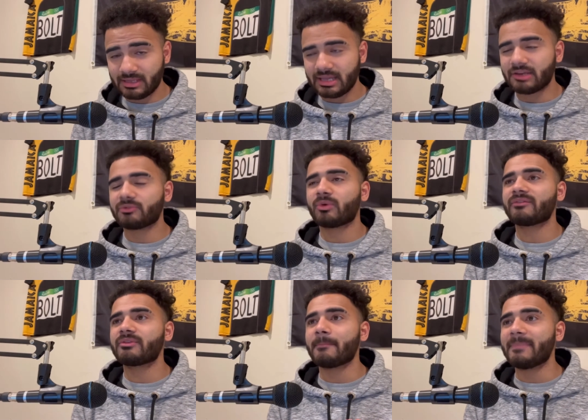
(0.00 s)
It is one
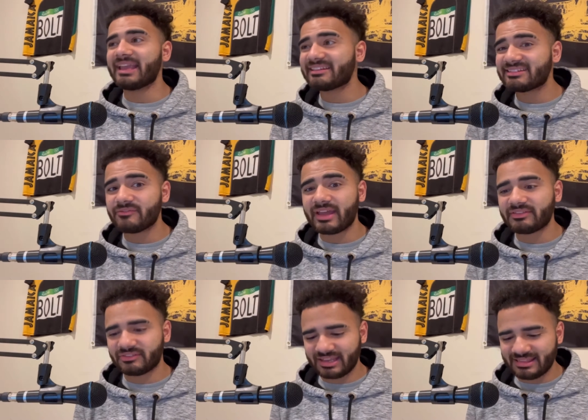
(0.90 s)
of the biggest
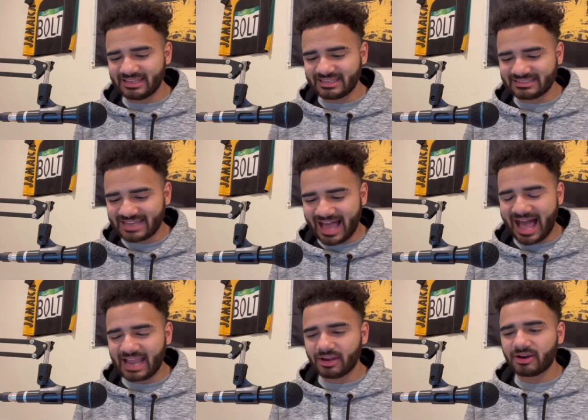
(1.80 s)
events in the
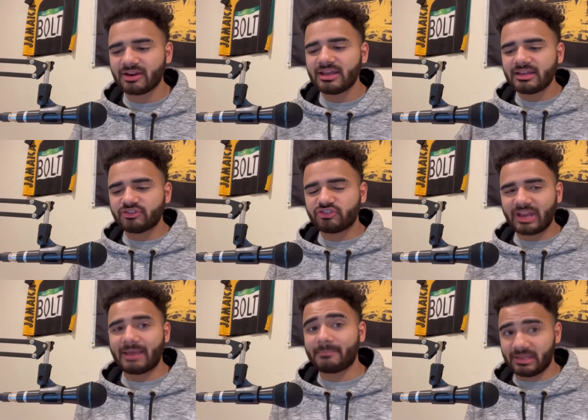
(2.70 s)
entire
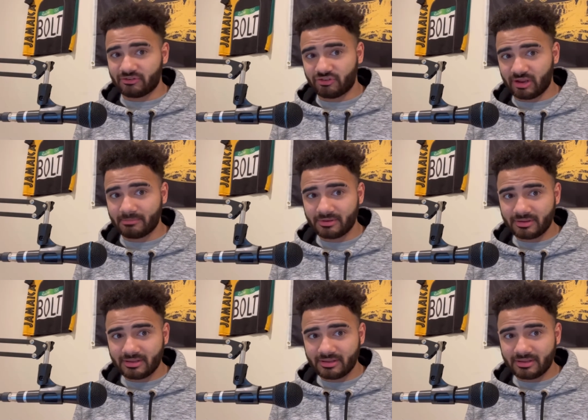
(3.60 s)
championship.